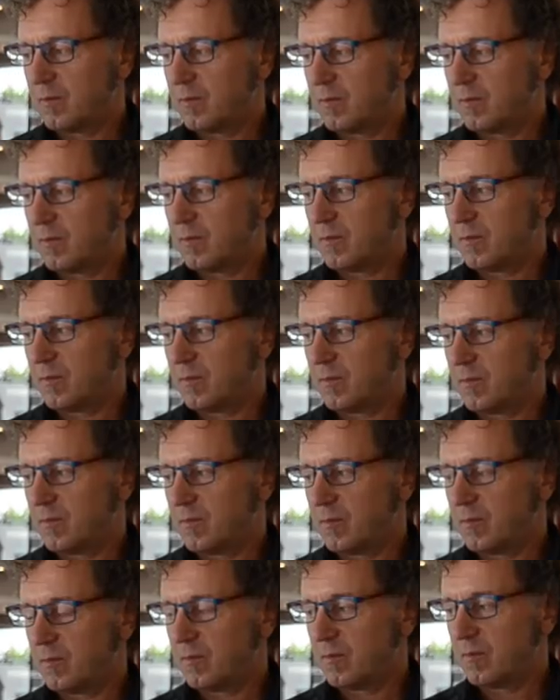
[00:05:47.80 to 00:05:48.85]

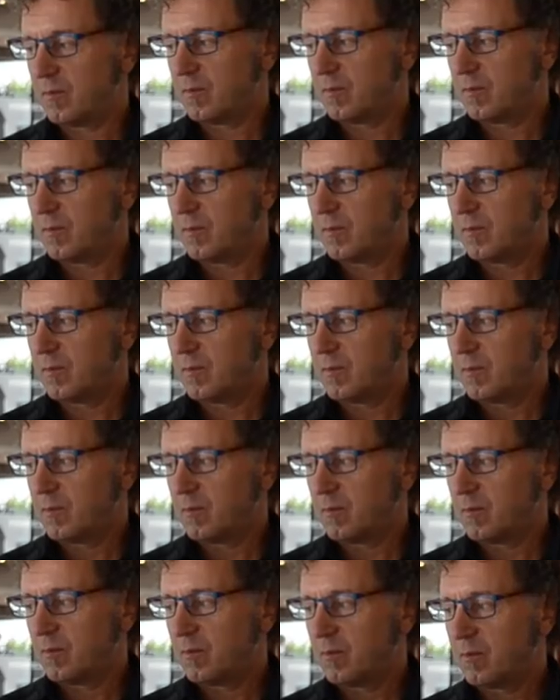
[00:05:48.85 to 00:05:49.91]

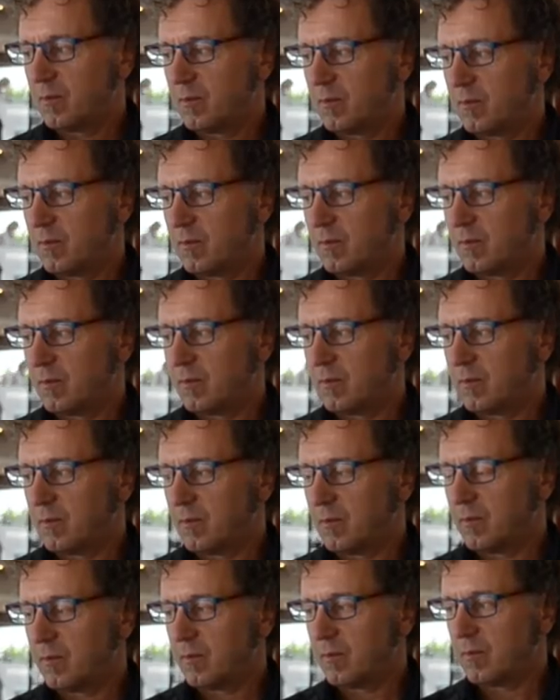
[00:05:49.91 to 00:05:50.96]

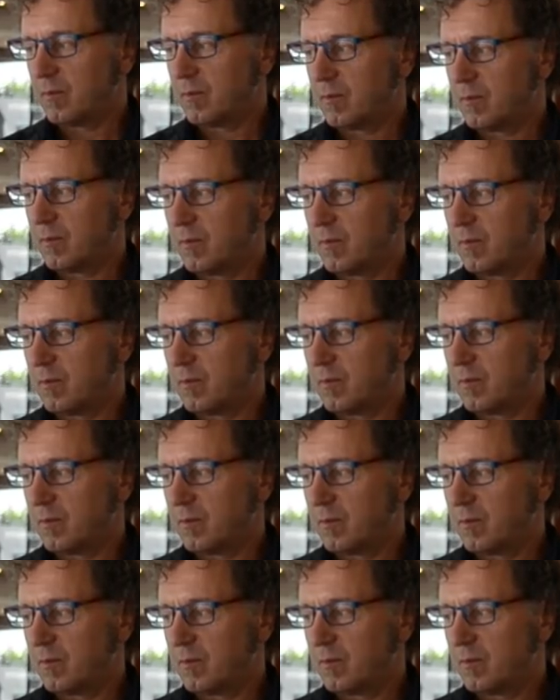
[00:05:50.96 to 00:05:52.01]

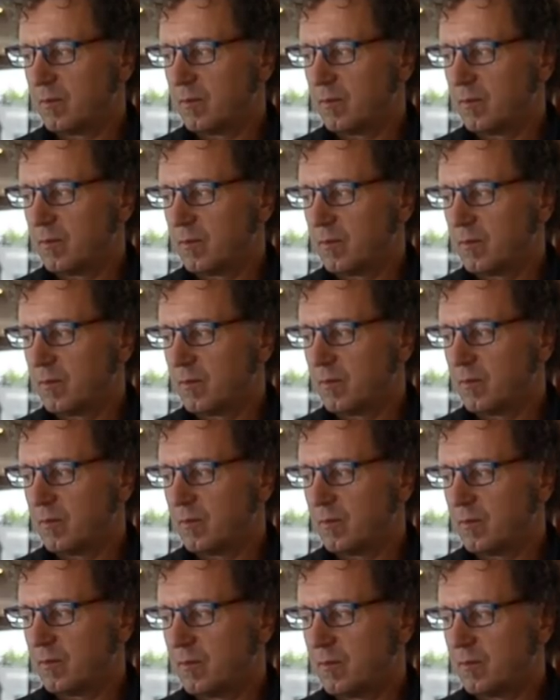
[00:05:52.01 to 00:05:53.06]

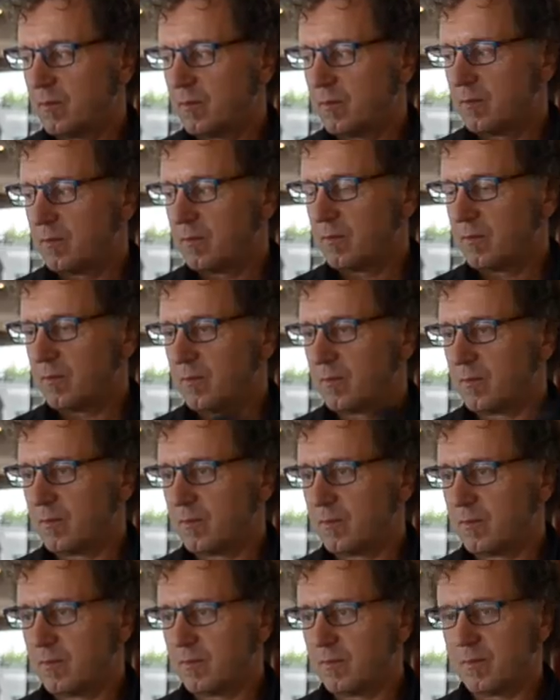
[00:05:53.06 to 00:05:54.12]

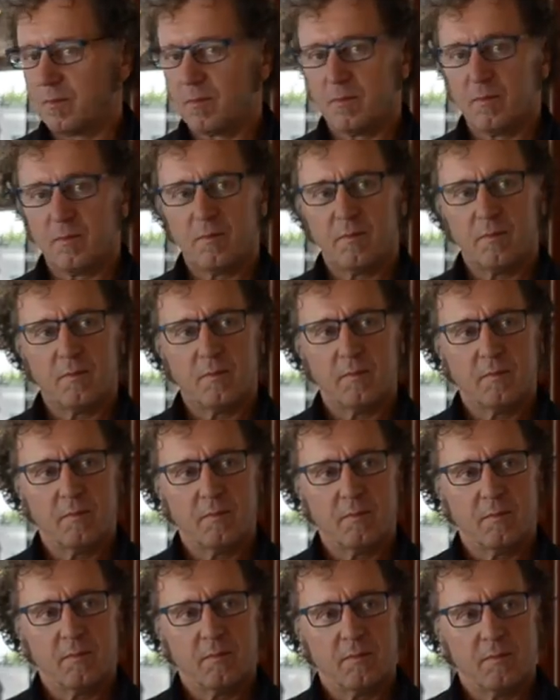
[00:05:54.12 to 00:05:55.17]

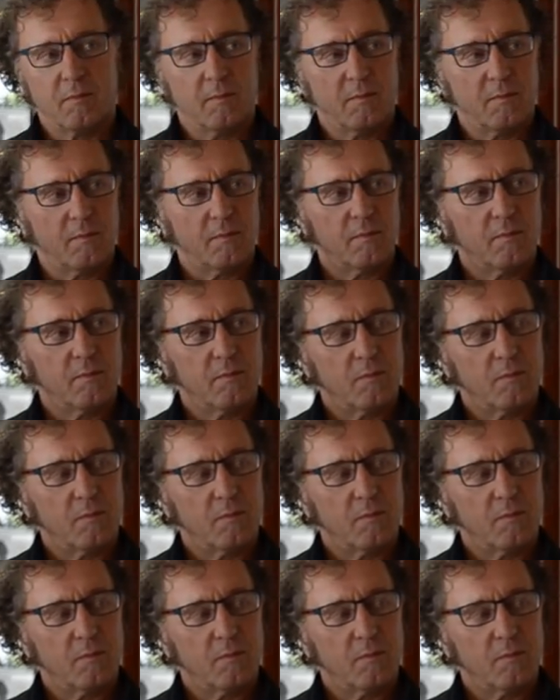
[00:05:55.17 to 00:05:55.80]
This person isn't speaking.